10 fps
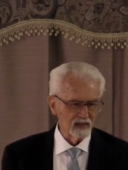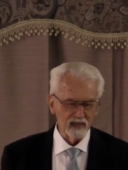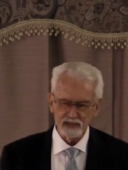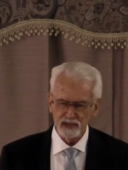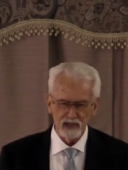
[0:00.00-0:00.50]

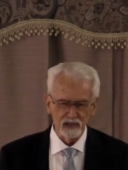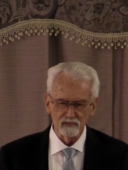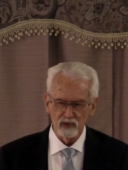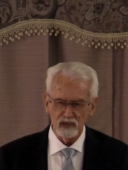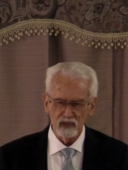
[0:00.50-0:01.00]
And I said, they
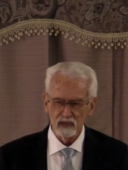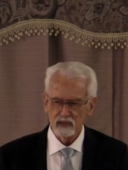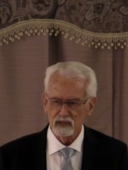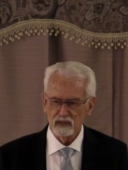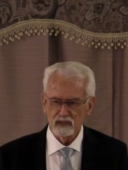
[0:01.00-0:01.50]
can bring
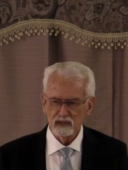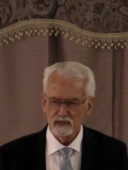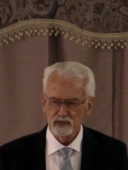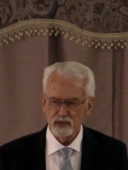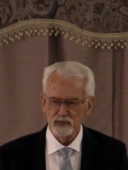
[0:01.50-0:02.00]

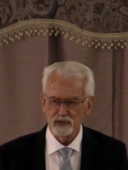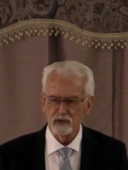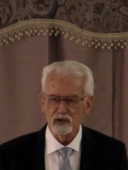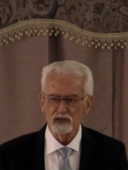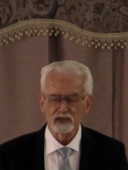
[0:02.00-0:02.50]
some of the
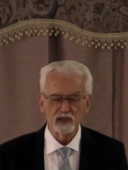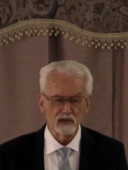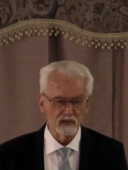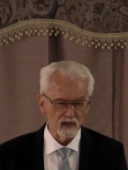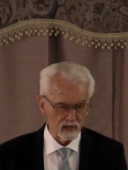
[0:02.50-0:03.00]
greatest
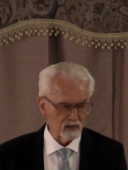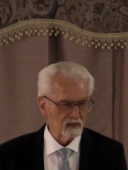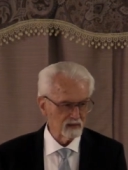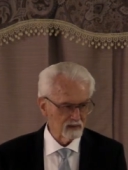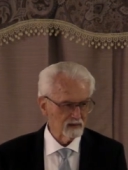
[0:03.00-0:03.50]
heartache
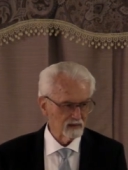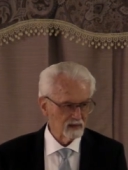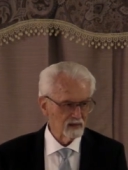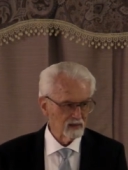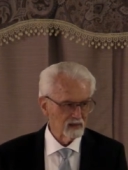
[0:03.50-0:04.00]

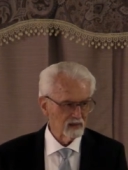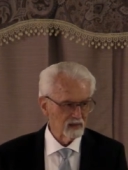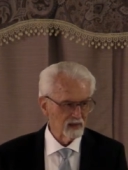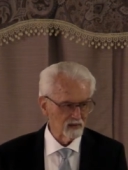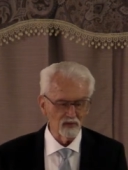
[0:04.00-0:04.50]

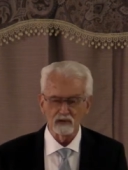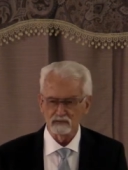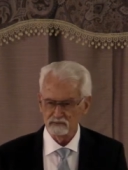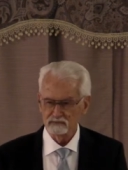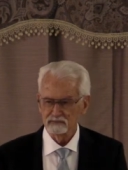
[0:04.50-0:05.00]
ever
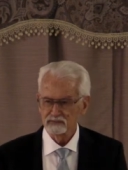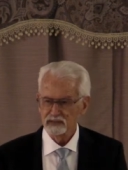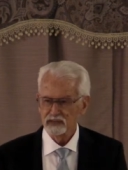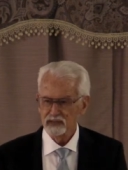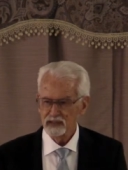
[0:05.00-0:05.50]

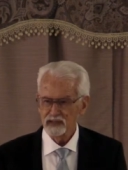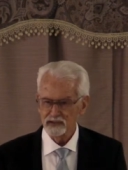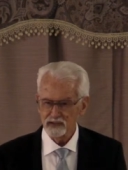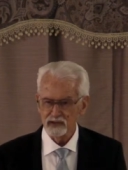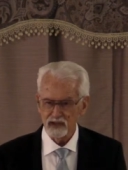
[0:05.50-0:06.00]

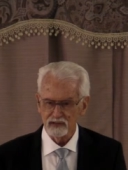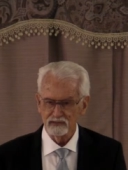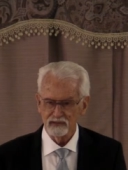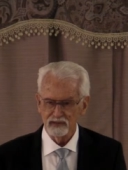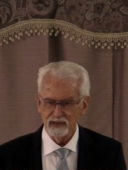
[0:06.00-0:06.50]
in your life.
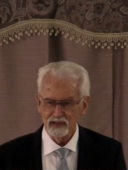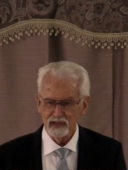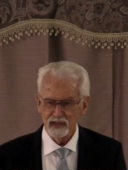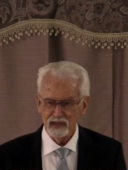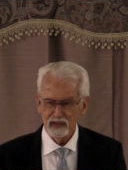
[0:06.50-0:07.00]

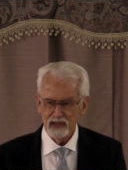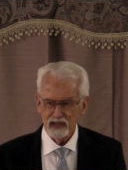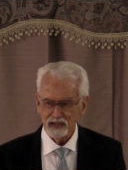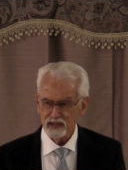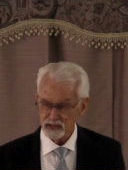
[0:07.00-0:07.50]

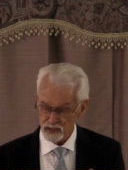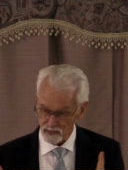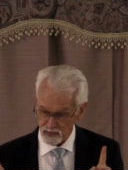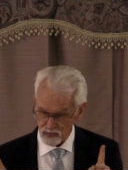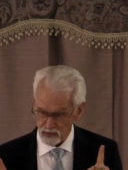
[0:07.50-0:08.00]
And I said,
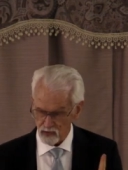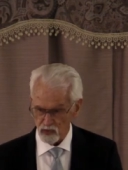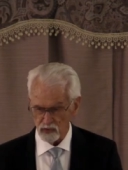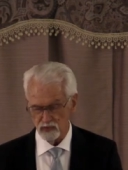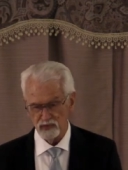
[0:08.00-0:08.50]
if you're going to
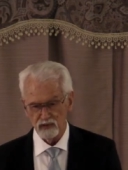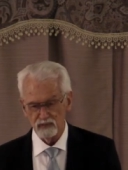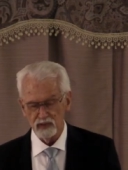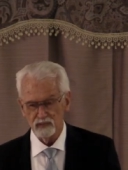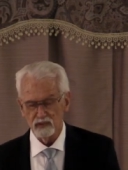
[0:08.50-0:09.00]
work with young
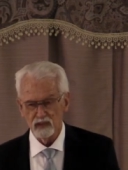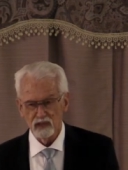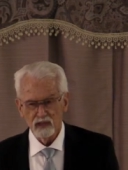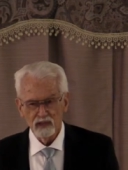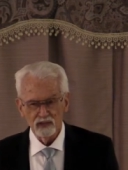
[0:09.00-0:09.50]
people,
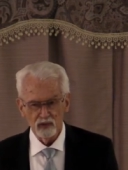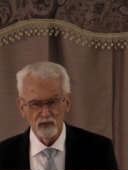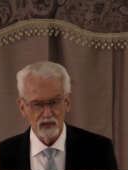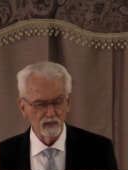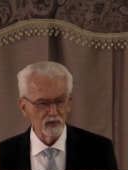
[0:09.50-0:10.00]
you
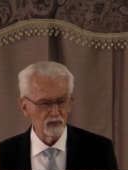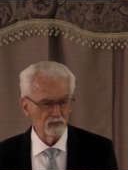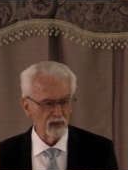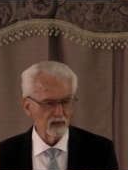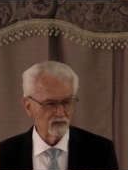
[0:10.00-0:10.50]
better be
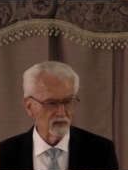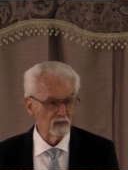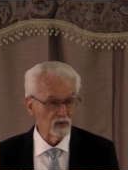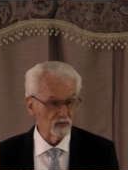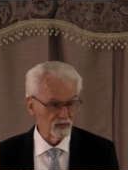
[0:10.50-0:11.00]
prepared for
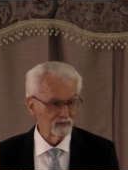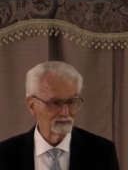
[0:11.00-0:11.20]
both.